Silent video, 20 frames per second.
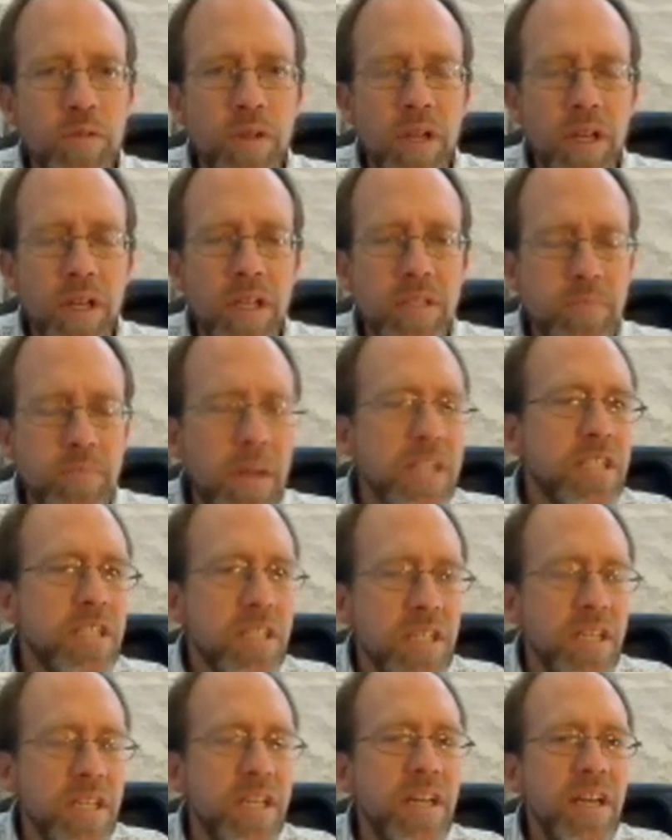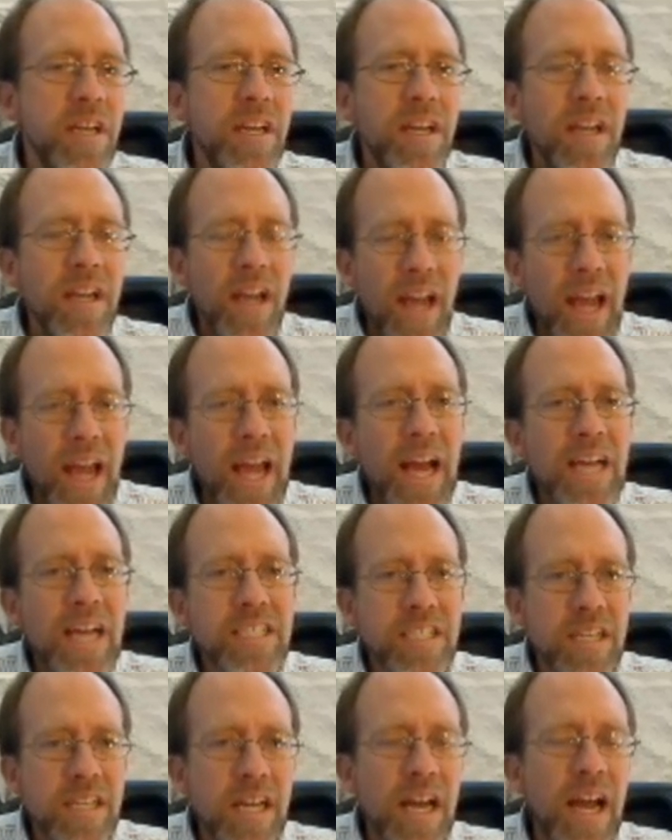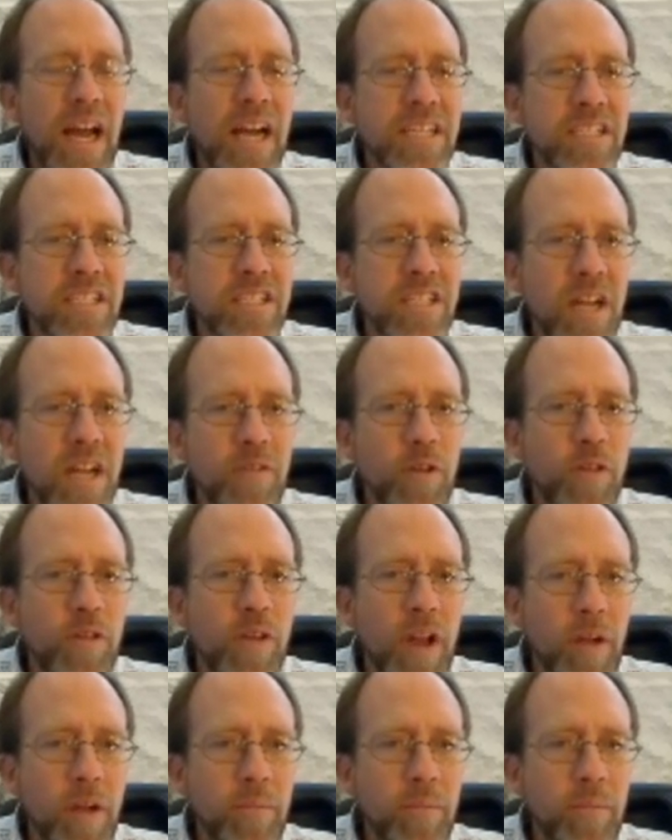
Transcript: it basically has access to everything.